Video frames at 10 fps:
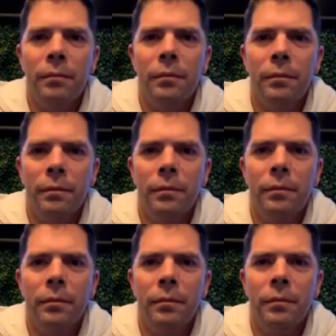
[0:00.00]

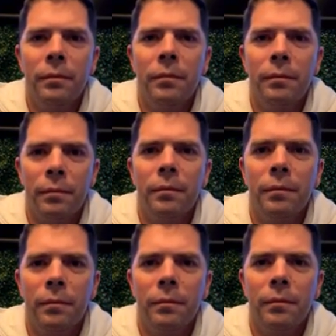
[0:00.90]

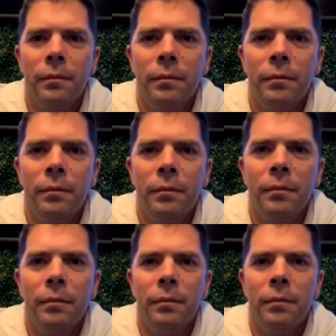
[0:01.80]

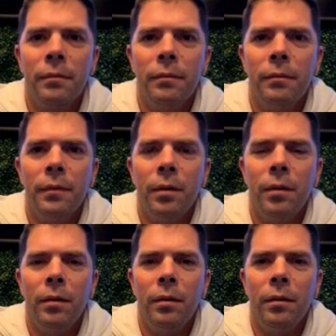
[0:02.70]

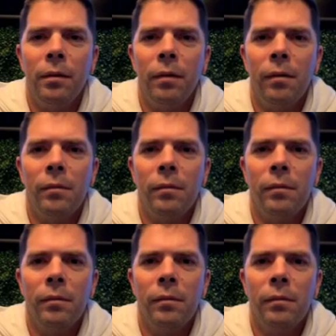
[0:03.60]

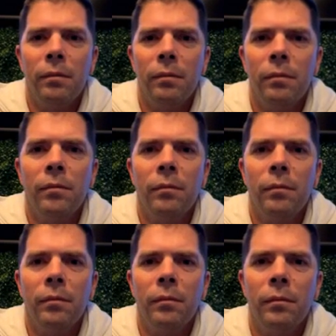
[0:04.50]

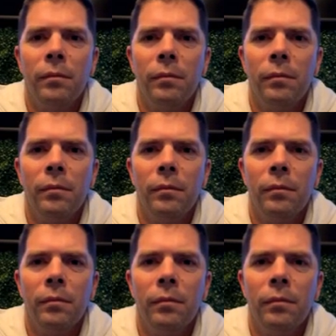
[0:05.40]

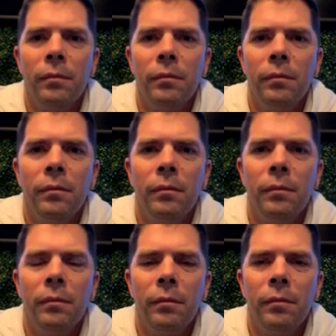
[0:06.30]

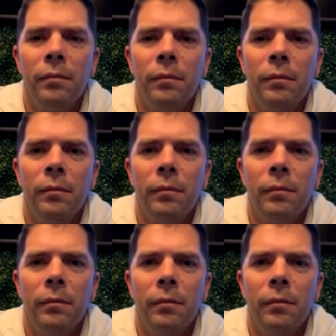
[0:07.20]
[no speech]